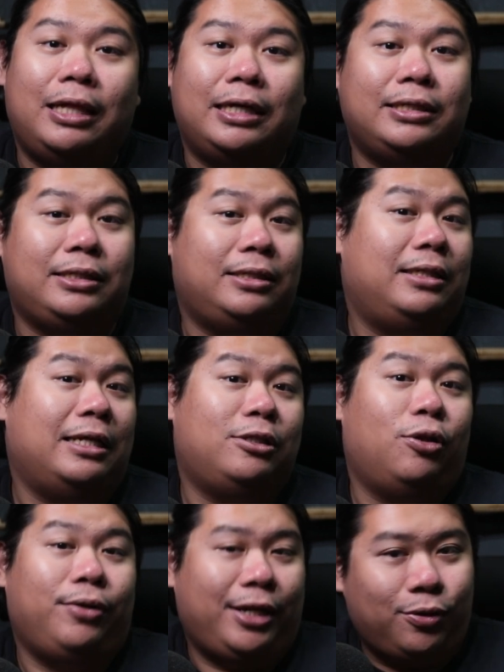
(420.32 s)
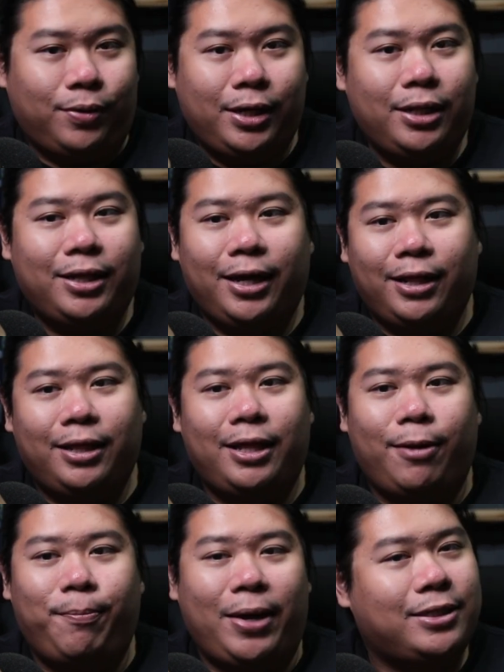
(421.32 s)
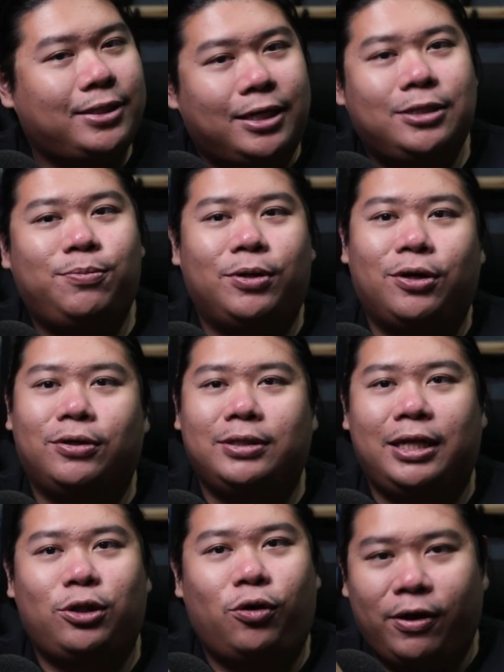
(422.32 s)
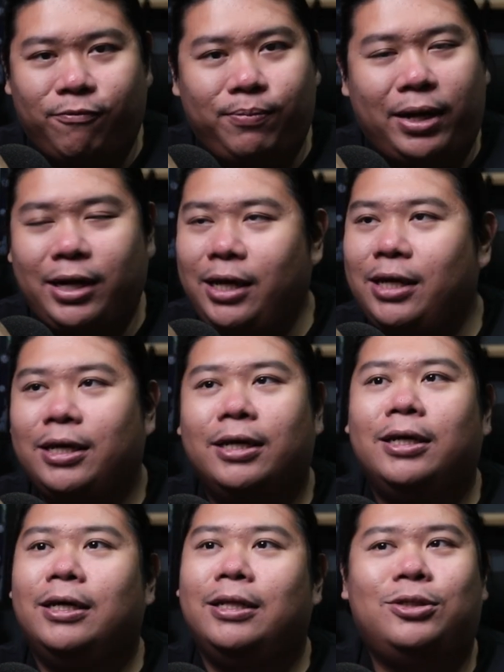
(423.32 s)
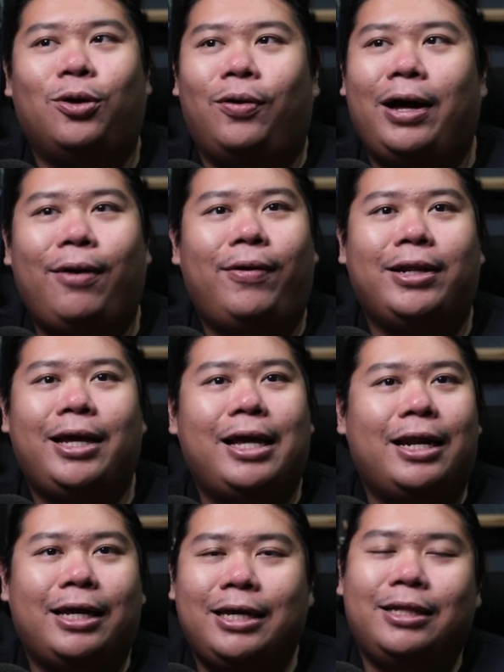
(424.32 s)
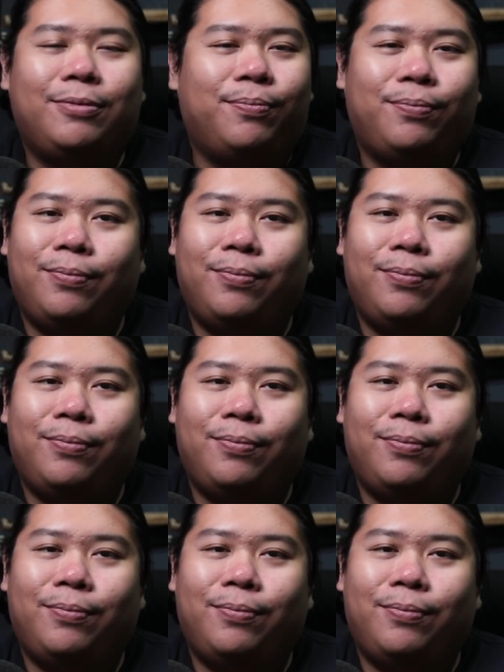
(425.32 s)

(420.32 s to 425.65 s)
does not need to eat, and that makes sense because they don't have money. So how are they gonna eat?